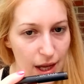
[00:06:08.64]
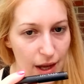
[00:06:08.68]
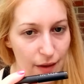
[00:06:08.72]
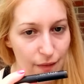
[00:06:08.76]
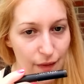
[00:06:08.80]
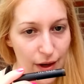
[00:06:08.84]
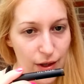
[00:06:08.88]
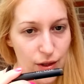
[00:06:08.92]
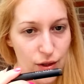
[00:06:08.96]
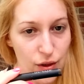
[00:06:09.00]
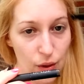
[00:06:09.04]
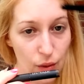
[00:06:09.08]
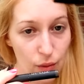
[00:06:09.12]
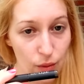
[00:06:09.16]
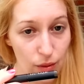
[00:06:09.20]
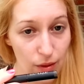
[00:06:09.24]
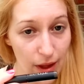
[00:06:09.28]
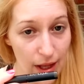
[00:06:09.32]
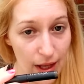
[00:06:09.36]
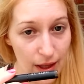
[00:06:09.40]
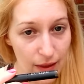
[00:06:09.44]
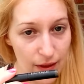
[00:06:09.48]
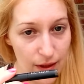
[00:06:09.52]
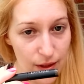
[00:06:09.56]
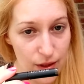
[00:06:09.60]
if I don't
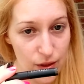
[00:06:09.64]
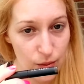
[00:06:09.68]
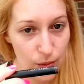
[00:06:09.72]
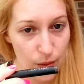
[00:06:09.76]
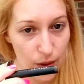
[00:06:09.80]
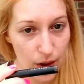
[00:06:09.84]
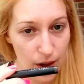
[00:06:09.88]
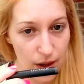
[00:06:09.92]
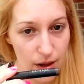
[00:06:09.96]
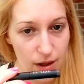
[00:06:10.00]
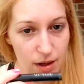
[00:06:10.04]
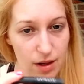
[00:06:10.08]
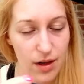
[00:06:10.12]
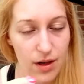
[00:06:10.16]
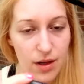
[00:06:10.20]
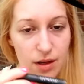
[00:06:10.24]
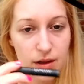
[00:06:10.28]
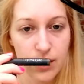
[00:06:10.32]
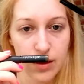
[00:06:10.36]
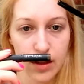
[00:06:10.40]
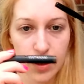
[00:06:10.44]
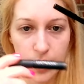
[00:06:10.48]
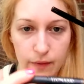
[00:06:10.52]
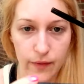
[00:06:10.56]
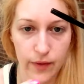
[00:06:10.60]
like this one,
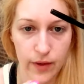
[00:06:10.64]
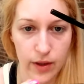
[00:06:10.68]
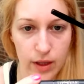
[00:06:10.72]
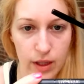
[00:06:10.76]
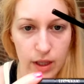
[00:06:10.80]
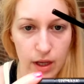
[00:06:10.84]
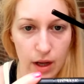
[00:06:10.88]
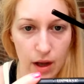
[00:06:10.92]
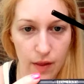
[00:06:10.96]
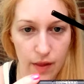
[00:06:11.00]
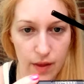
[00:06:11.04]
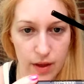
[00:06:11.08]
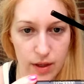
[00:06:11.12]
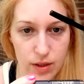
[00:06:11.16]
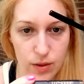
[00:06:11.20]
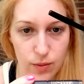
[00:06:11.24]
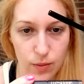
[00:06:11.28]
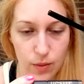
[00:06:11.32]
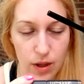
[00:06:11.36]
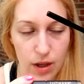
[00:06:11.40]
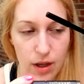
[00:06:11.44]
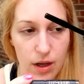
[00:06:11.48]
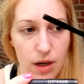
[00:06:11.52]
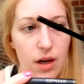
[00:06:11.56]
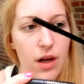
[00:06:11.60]
definitely on this
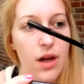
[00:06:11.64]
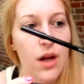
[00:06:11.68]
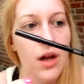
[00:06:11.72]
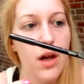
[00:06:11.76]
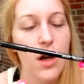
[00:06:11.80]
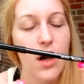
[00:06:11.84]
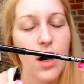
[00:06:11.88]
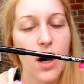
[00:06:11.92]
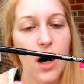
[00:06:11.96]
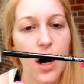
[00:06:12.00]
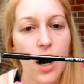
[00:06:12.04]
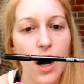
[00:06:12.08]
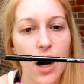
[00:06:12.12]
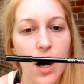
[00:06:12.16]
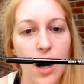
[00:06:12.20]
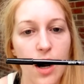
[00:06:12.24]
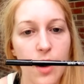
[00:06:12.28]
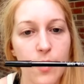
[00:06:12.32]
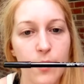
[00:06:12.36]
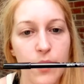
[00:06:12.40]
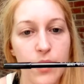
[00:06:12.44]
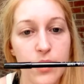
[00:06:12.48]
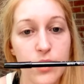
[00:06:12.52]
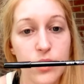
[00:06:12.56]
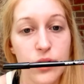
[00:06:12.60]
one,
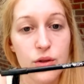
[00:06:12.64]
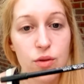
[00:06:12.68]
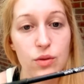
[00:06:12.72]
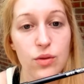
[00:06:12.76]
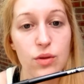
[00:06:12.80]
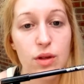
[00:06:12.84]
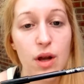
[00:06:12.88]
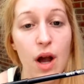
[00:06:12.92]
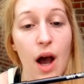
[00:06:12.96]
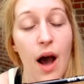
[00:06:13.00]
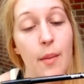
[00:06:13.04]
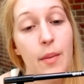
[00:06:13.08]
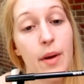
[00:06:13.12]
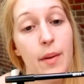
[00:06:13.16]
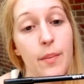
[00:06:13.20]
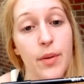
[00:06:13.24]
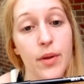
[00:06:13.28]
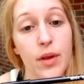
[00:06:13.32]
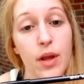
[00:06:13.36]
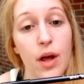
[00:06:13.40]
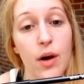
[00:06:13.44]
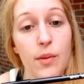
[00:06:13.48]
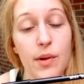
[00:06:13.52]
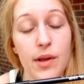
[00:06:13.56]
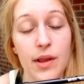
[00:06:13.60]
do comment
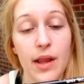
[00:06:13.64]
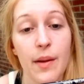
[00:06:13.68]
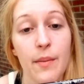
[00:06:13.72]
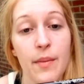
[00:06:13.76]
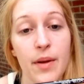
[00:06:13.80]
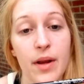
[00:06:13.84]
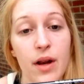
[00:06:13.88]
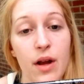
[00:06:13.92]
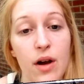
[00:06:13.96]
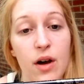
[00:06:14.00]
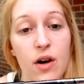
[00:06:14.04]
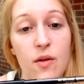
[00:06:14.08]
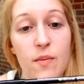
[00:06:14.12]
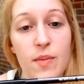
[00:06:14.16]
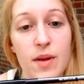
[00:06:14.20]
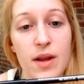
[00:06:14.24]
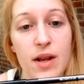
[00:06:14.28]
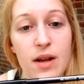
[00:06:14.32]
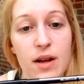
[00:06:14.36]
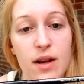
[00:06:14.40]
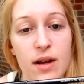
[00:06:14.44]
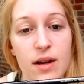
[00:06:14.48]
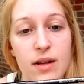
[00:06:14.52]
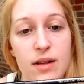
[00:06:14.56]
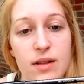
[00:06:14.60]
below and let me know,
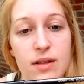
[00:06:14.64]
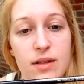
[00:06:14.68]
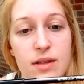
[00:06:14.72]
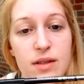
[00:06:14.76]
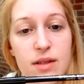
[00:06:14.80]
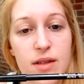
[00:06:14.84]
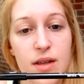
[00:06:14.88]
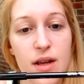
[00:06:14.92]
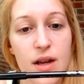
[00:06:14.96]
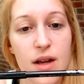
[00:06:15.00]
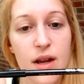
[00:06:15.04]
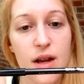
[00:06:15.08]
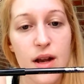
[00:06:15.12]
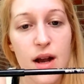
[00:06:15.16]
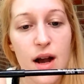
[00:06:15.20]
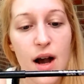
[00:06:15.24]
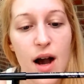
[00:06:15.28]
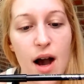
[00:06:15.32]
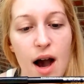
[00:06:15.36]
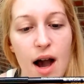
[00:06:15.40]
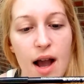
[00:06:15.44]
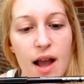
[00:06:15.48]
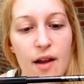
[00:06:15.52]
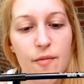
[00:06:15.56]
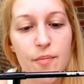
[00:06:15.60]
because
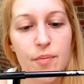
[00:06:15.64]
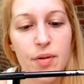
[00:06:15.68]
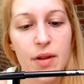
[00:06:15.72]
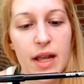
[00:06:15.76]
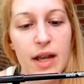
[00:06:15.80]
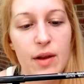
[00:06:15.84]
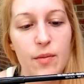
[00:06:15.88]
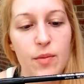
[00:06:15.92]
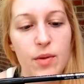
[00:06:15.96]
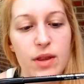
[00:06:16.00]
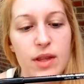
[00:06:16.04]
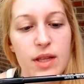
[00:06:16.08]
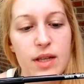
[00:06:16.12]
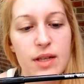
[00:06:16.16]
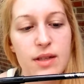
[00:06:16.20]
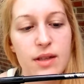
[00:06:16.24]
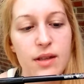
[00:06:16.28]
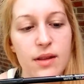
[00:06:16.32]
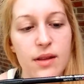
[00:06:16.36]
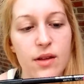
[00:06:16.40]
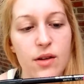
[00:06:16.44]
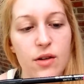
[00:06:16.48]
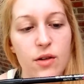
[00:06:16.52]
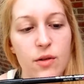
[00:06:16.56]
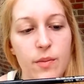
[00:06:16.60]
I have played with these
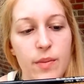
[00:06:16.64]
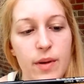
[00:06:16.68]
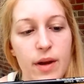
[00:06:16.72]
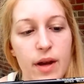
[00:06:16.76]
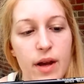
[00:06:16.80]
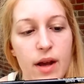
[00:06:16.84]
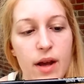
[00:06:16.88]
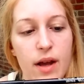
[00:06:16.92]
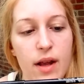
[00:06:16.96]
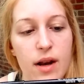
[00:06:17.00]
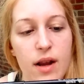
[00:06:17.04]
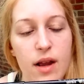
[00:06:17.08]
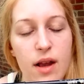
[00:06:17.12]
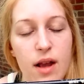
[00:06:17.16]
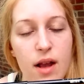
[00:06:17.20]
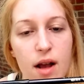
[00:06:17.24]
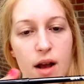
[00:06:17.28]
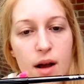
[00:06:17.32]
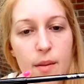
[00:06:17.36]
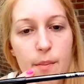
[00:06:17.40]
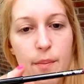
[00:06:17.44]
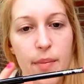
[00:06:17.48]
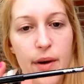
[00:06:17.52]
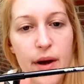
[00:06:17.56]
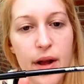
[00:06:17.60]
a little bit.
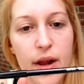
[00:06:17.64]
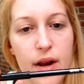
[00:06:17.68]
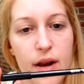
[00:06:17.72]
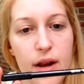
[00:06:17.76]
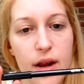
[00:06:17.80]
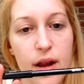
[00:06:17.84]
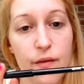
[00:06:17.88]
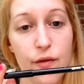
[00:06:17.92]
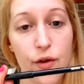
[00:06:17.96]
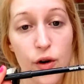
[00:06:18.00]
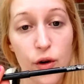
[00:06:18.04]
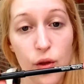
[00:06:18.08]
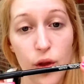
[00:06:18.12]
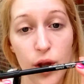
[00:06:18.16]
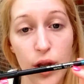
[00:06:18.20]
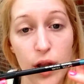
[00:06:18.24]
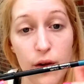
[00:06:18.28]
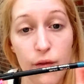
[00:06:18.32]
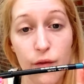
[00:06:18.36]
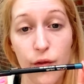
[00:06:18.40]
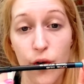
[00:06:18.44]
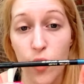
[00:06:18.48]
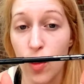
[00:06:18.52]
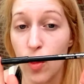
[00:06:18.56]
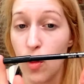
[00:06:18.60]
But if you're
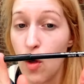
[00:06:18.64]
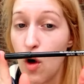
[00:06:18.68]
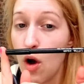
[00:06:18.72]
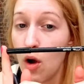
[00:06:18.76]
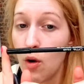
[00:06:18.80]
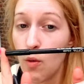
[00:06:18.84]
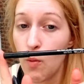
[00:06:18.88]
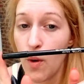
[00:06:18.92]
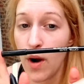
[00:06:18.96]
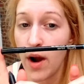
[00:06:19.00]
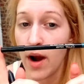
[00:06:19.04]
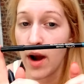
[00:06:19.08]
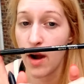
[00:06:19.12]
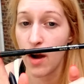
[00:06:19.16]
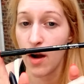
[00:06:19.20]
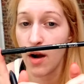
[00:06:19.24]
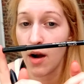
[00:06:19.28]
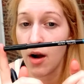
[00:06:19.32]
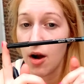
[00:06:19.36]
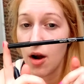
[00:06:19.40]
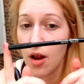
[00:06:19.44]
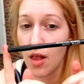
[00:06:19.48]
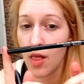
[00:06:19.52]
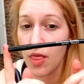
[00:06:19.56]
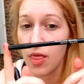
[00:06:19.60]
looking for long
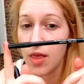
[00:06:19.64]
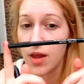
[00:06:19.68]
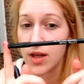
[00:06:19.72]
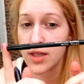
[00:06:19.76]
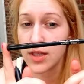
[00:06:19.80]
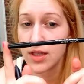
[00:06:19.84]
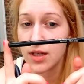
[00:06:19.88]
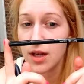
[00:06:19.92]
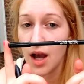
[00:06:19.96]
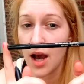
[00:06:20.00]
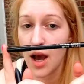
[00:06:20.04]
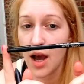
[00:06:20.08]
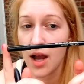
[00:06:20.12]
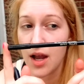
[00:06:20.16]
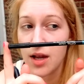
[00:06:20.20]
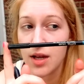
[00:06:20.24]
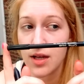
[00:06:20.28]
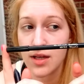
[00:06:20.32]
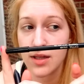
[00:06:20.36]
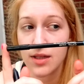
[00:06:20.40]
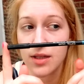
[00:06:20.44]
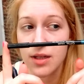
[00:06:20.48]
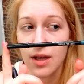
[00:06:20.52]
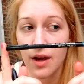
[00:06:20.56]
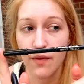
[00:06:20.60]
wear, this guy
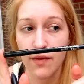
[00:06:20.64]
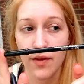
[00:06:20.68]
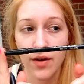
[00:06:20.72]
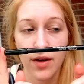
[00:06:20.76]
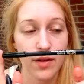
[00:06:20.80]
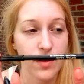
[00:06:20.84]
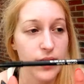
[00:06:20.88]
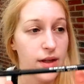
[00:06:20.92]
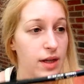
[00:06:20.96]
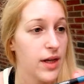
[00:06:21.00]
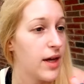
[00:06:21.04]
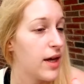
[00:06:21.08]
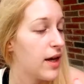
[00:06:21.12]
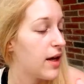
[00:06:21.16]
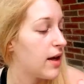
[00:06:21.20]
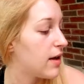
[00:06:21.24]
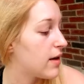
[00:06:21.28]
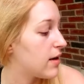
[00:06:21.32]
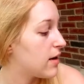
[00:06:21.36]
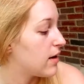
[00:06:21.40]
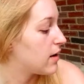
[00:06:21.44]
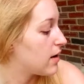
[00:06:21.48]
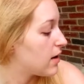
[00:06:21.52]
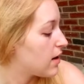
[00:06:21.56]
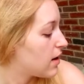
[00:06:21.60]
is definitely
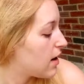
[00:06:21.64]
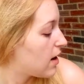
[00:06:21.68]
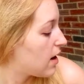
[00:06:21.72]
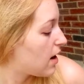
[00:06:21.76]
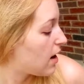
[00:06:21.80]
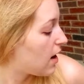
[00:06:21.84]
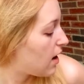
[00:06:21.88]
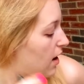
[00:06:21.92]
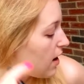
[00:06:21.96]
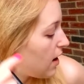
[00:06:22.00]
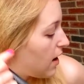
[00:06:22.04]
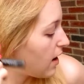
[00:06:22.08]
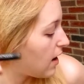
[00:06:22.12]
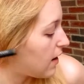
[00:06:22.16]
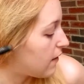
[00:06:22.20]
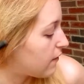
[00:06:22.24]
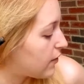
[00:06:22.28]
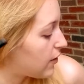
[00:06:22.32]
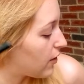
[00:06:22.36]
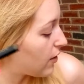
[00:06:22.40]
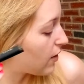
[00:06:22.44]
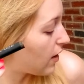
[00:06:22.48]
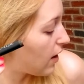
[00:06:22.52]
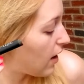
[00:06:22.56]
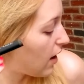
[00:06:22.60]
it.
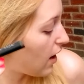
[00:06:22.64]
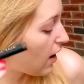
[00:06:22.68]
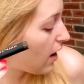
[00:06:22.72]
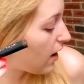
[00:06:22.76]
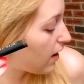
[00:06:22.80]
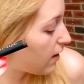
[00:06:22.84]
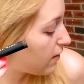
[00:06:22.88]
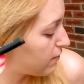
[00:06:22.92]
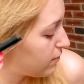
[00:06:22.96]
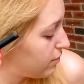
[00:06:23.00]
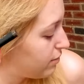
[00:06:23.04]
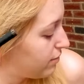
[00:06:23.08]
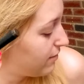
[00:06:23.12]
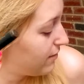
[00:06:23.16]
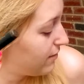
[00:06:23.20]
If you're not,